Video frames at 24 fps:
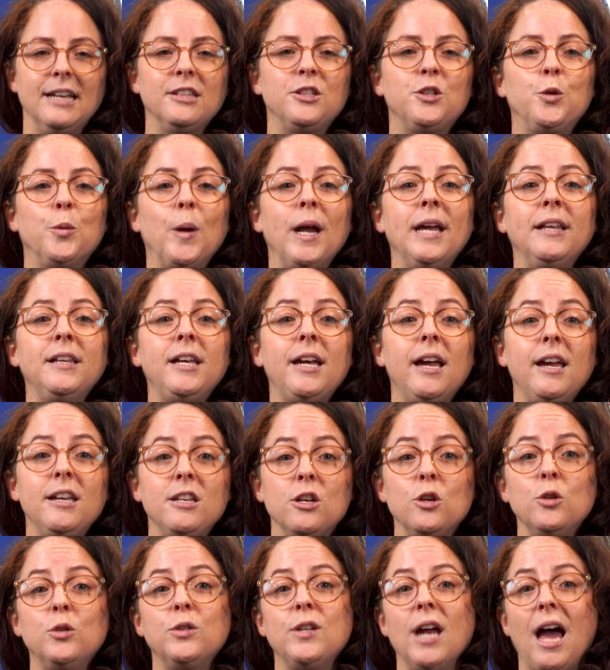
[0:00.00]
Australia
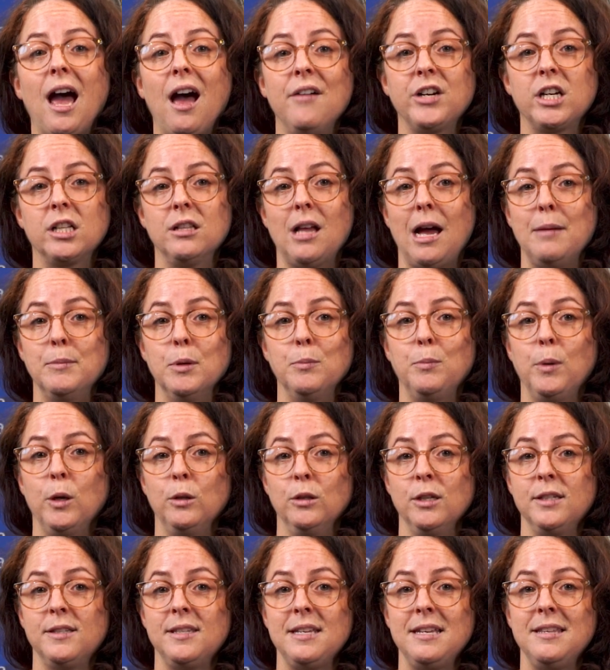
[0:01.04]
used to have a climate
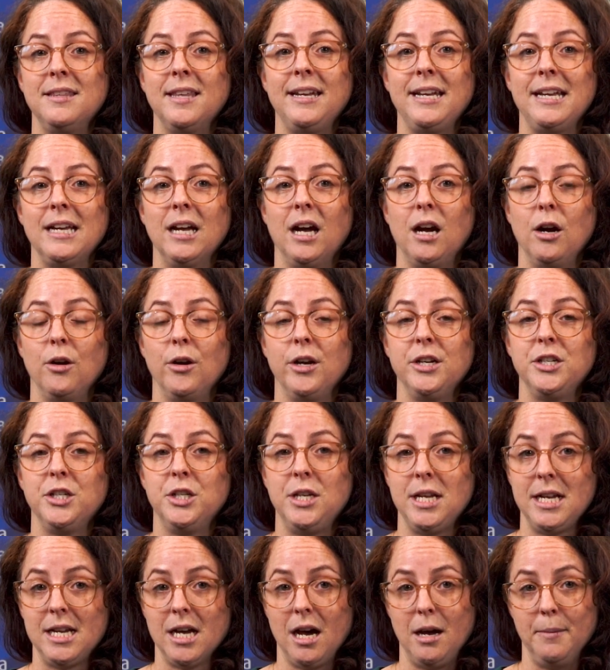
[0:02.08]
policy that
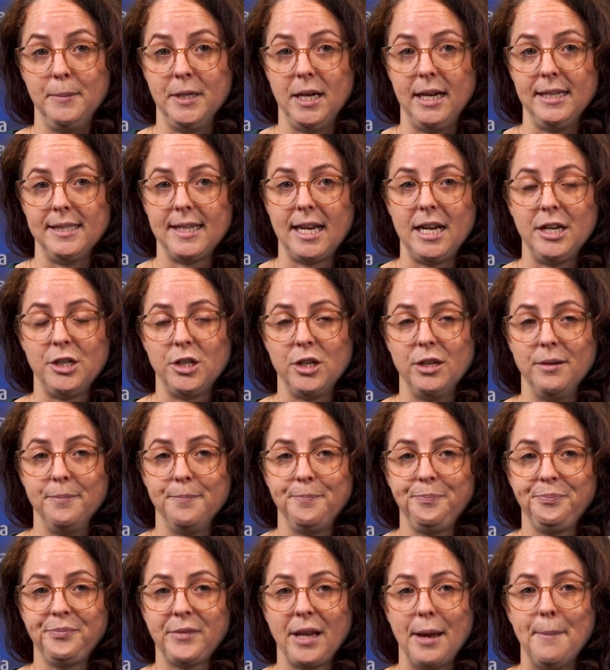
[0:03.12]
encouraged
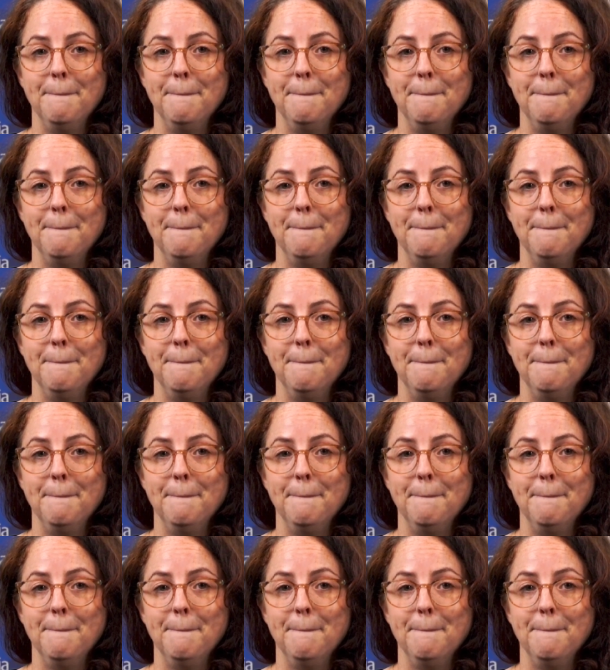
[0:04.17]
decarbonisation.